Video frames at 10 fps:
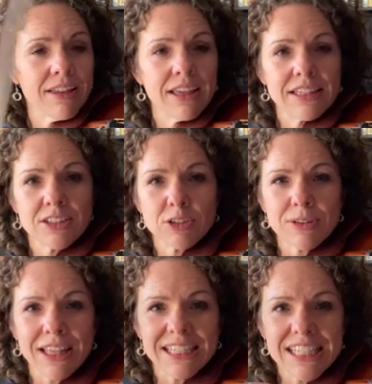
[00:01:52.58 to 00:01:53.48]
It starts
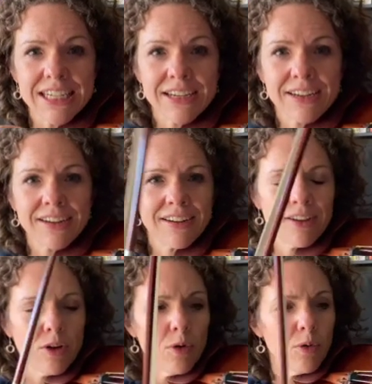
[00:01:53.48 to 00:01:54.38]
with a t.
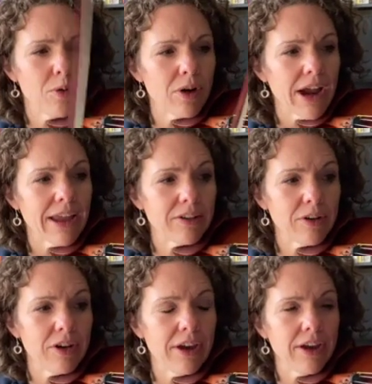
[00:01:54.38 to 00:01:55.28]
Or I
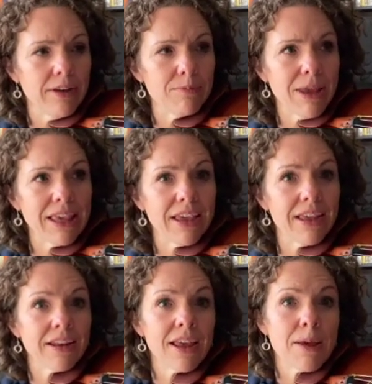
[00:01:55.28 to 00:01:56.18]
could make
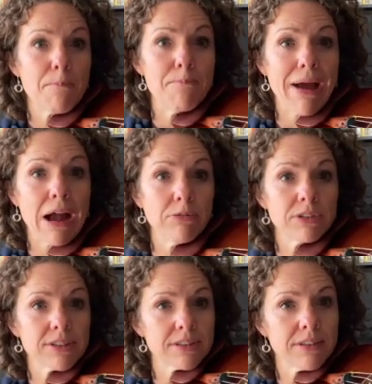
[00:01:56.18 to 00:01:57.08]
it
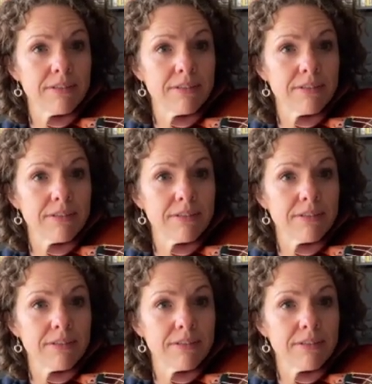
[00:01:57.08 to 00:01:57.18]
bounce.